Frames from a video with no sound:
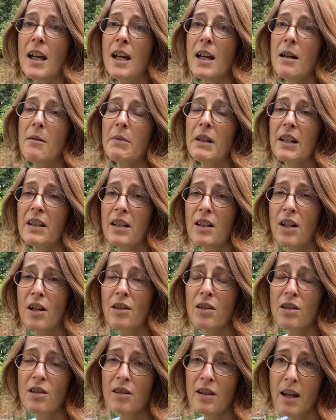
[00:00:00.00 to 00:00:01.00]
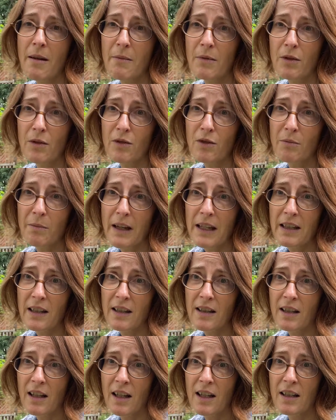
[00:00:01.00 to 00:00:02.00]
because I don't use chemicals or
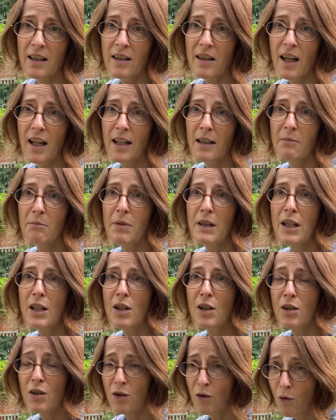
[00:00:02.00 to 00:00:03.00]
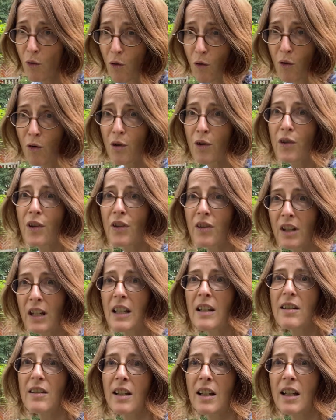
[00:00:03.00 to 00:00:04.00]
pesticides, I can be sure that these
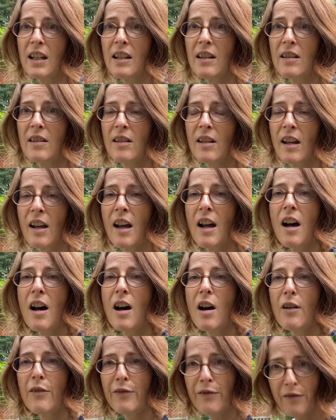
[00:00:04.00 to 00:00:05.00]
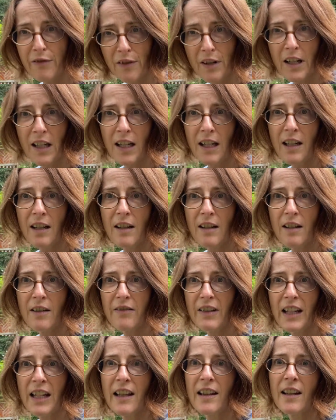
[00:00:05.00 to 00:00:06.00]
seeds are free of
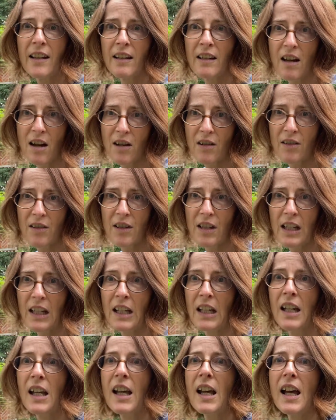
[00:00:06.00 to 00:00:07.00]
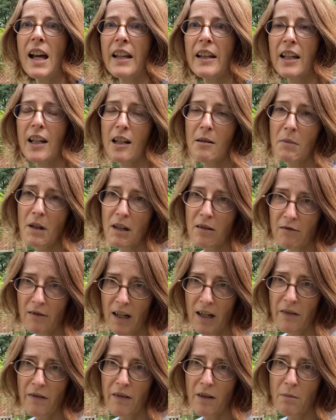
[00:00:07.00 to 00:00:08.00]
anything nasty, and they're going to be
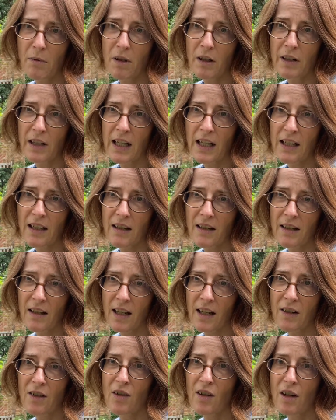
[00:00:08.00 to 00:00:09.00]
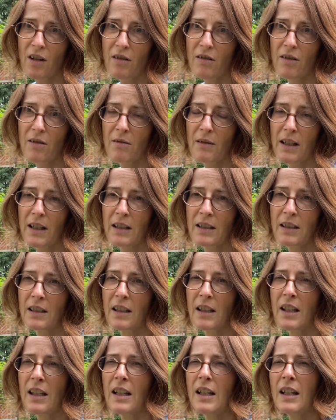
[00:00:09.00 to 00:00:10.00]
great for the pollinators next year as well.
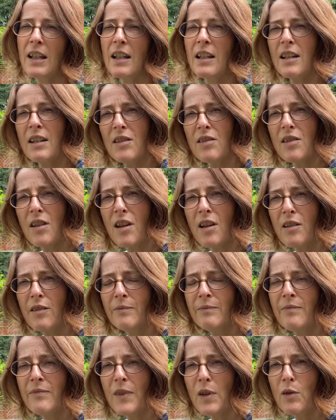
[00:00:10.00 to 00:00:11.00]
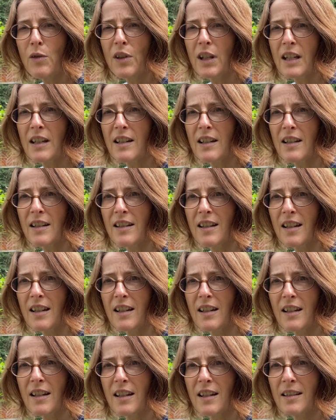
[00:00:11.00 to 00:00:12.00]
So all things
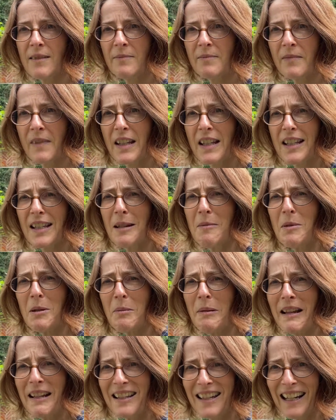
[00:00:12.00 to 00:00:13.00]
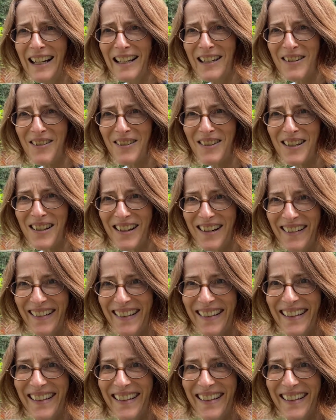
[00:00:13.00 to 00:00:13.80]
considered, it seems a bit silly not to do it.